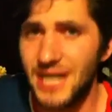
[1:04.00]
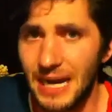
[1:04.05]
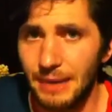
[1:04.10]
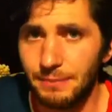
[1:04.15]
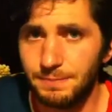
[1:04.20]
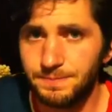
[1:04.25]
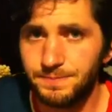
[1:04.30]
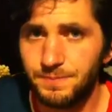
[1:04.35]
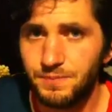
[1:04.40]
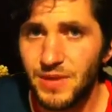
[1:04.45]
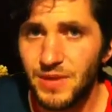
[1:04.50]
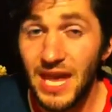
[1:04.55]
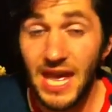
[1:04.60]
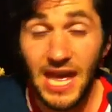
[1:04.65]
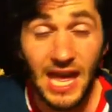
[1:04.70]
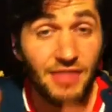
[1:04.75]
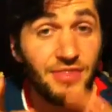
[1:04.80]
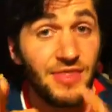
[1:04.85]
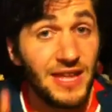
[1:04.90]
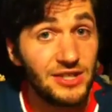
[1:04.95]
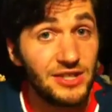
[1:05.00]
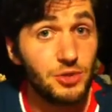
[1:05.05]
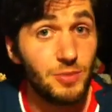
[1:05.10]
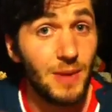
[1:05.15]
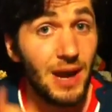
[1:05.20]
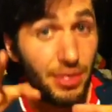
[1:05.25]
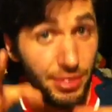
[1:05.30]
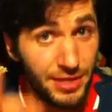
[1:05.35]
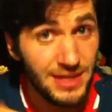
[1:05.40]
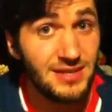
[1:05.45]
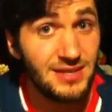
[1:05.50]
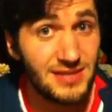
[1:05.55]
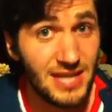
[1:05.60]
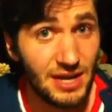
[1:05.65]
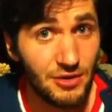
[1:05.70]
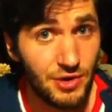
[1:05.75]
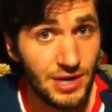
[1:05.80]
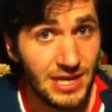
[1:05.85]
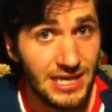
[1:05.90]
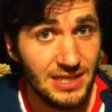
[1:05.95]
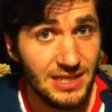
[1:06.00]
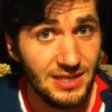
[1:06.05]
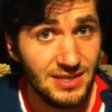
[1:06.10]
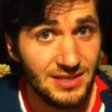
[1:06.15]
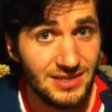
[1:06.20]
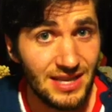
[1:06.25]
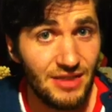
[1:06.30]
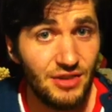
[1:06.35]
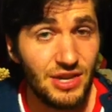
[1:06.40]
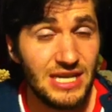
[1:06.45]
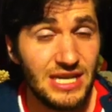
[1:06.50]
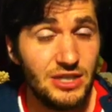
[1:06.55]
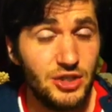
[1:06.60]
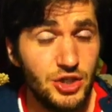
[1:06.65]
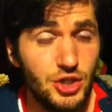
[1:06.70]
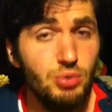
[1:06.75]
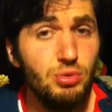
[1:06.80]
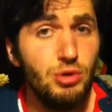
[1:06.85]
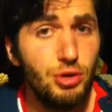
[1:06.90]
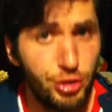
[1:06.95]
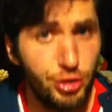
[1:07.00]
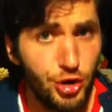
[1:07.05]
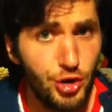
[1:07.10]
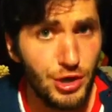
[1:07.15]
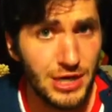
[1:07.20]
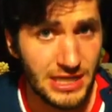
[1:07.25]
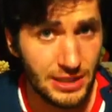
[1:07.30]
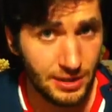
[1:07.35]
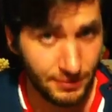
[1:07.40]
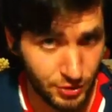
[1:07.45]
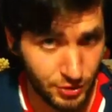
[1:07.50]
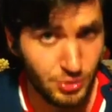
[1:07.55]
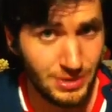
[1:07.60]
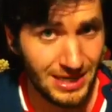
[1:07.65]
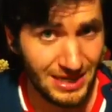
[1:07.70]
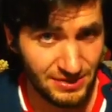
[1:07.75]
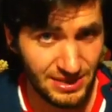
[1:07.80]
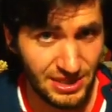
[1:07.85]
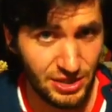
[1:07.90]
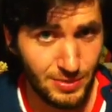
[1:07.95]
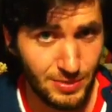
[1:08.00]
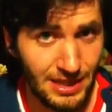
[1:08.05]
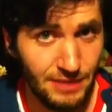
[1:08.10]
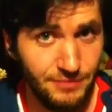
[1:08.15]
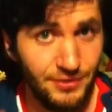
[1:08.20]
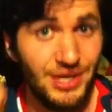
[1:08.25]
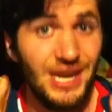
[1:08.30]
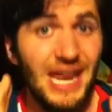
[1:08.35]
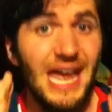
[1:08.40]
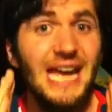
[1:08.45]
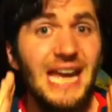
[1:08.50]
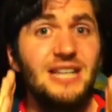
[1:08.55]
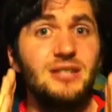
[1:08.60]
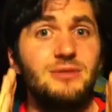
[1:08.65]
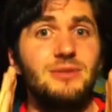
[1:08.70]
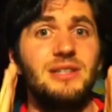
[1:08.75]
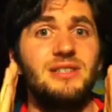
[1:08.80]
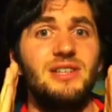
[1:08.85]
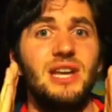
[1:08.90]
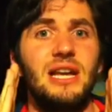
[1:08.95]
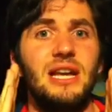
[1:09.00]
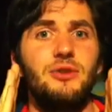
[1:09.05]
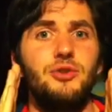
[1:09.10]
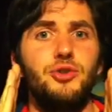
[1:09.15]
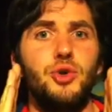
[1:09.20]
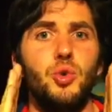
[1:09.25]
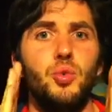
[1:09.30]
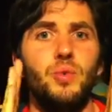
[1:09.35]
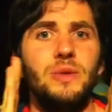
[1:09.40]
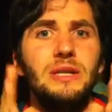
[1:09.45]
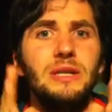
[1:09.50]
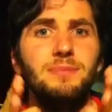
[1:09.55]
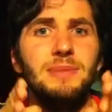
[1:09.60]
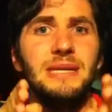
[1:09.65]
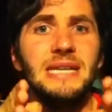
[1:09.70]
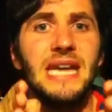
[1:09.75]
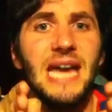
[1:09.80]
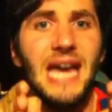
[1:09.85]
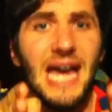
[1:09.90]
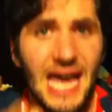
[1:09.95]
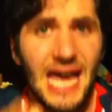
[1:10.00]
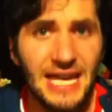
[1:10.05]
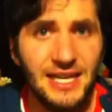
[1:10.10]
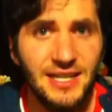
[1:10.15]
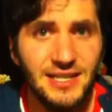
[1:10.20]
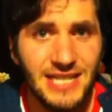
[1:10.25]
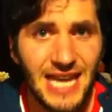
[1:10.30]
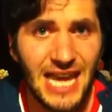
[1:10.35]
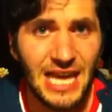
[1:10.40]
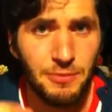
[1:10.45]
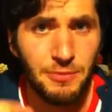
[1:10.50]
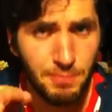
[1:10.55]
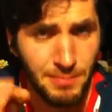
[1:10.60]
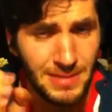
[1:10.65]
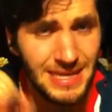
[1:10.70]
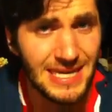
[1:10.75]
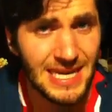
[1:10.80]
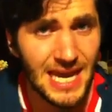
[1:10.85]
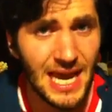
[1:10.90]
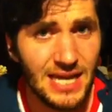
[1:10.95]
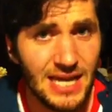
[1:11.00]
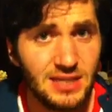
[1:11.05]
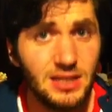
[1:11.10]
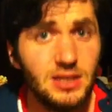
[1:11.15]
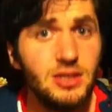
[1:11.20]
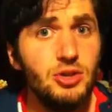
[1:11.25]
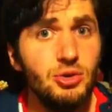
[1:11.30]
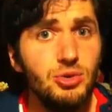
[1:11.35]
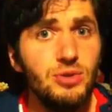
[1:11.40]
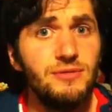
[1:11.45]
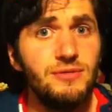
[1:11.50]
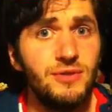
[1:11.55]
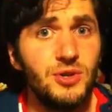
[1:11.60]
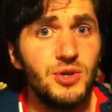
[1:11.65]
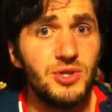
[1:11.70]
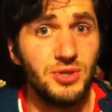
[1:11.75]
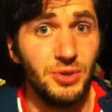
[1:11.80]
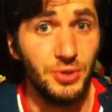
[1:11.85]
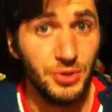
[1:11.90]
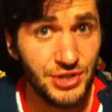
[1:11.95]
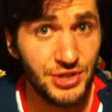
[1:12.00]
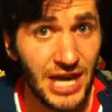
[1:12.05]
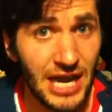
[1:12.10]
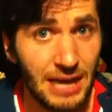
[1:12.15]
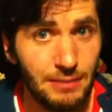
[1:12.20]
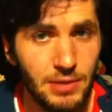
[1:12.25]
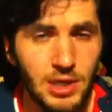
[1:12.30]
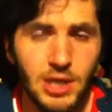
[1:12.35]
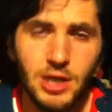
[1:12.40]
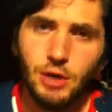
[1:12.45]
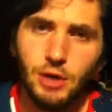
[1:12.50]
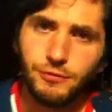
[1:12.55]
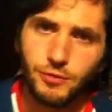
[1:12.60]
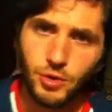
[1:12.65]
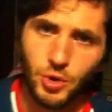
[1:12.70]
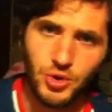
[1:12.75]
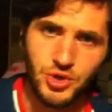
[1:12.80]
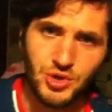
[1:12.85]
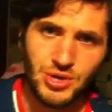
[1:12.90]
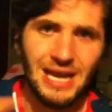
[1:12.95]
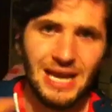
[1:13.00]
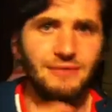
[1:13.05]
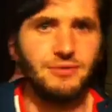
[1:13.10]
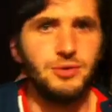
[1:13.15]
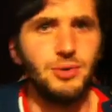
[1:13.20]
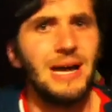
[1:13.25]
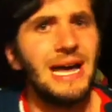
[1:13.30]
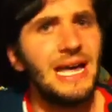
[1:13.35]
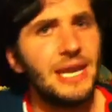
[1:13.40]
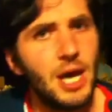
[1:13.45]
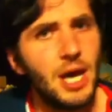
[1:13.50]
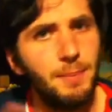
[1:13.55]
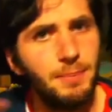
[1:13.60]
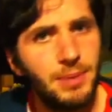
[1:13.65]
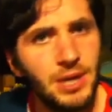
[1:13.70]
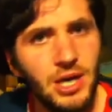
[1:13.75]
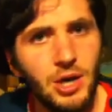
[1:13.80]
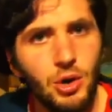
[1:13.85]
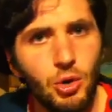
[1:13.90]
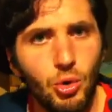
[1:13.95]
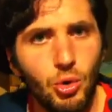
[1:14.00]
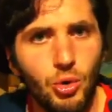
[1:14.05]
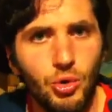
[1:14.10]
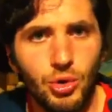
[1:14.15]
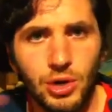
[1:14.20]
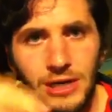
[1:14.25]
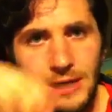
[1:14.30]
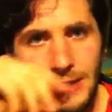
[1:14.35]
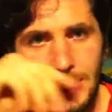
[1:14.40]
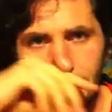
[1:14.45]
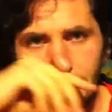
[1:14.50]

time. And that's why this Saturday, June 30th of 2012, an extra second will be added at midnight universal time. Of course, you have to add up or